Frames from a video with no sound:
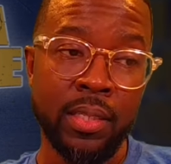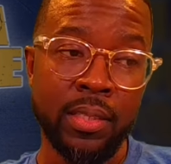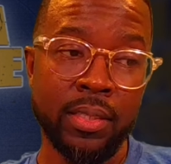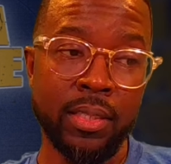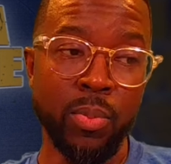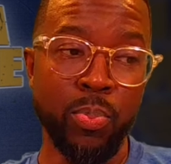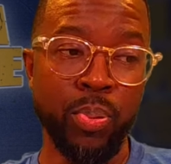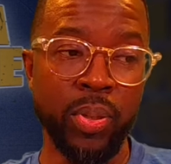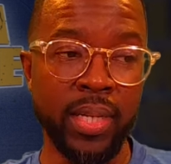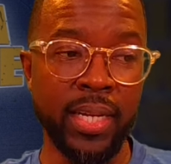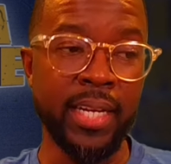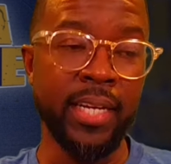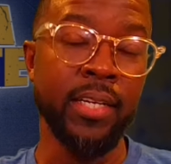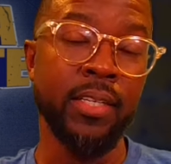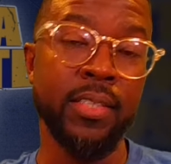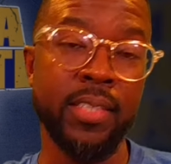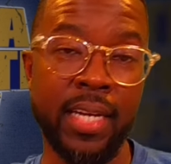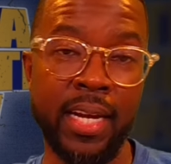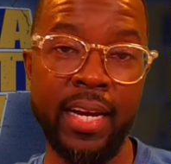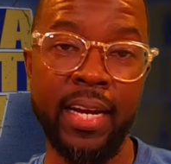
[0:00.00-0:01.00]
the
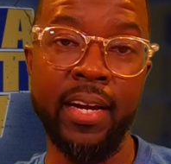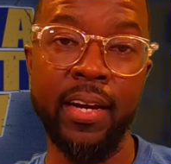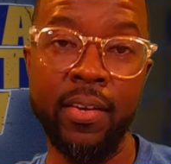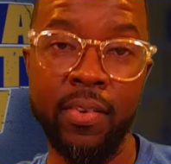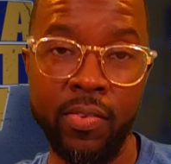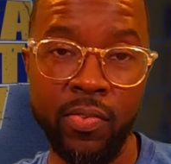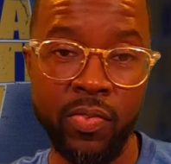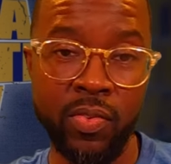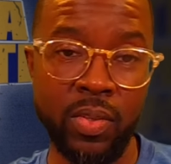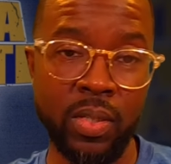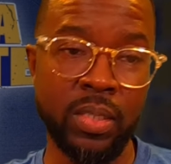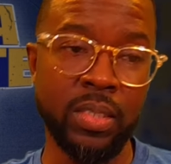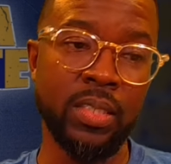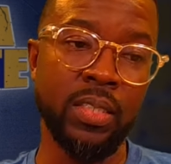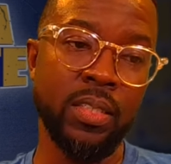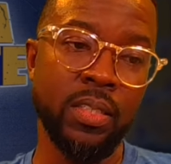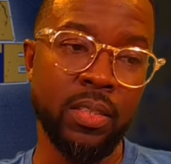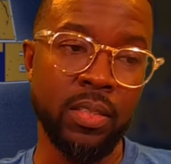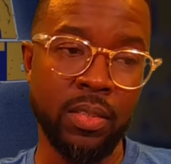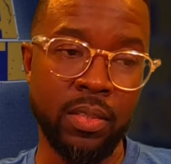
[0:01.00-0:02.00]
players have.
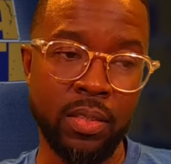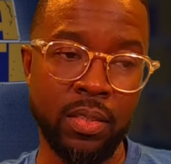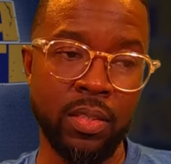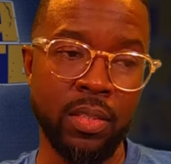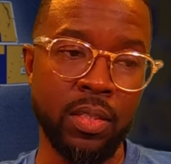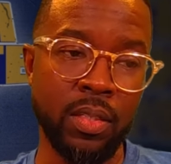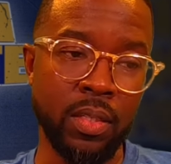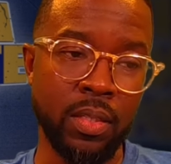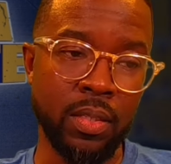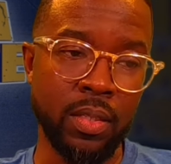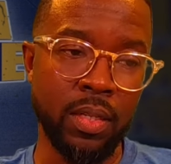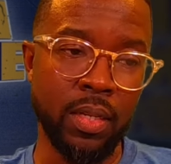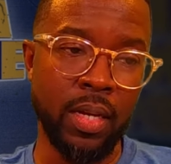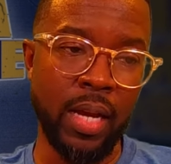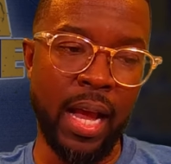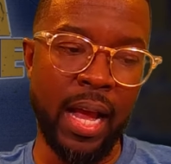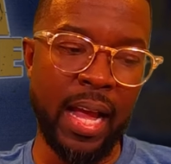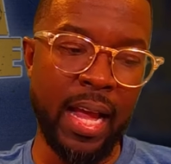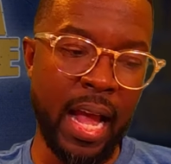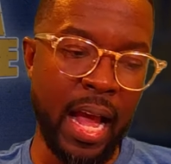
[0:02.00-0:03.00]

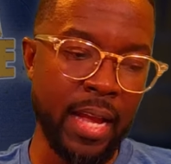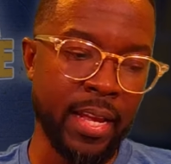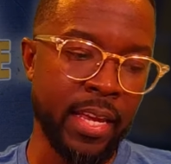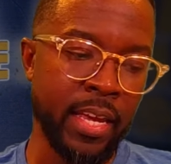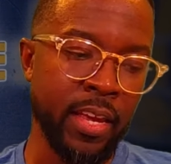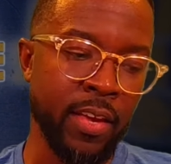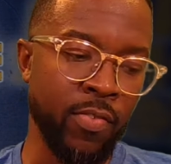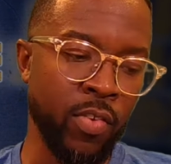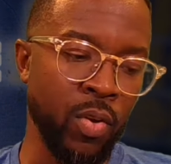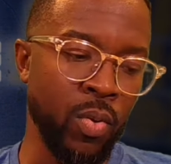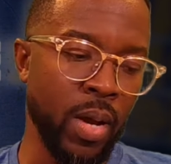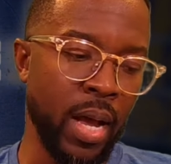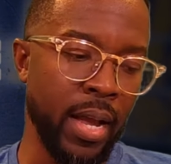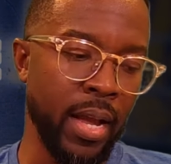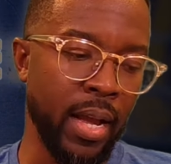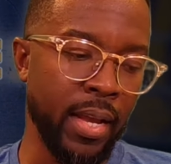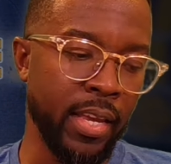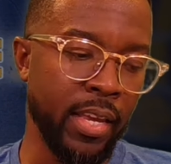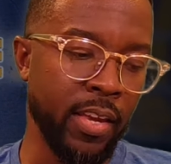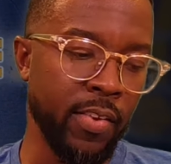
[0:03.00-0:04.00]
I give you
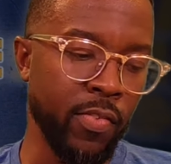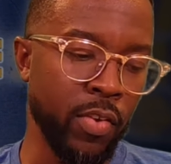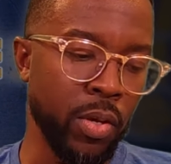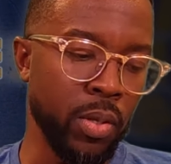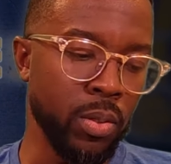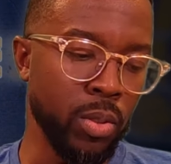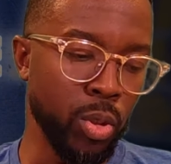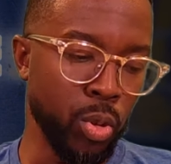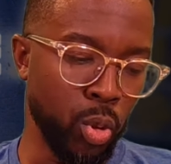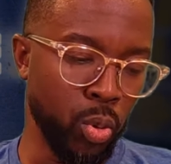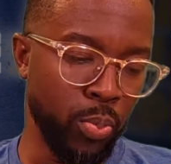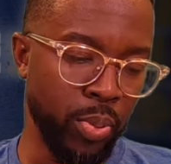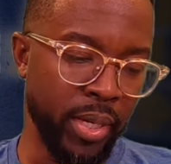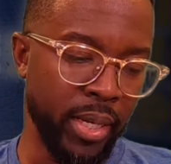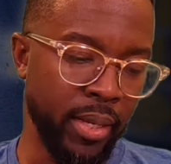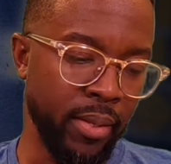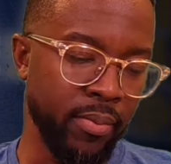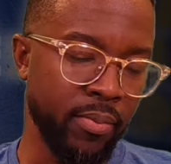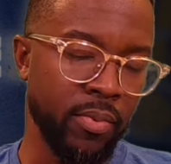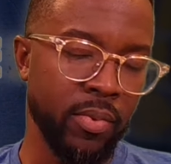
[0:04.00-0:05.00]
a little
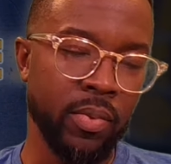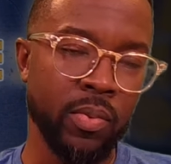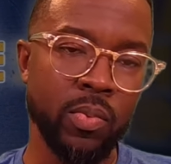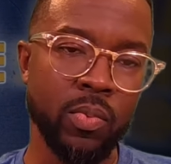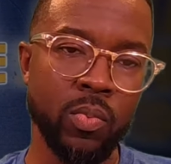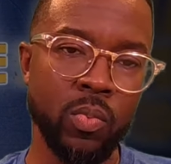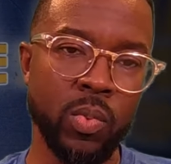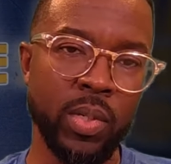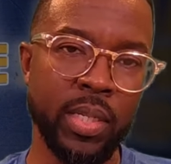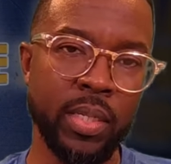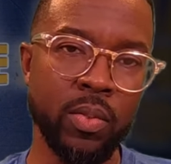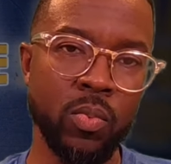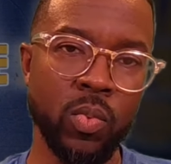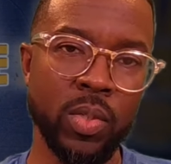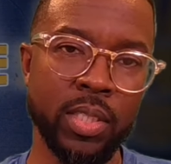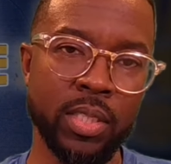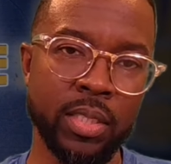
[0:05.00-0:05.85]
bit with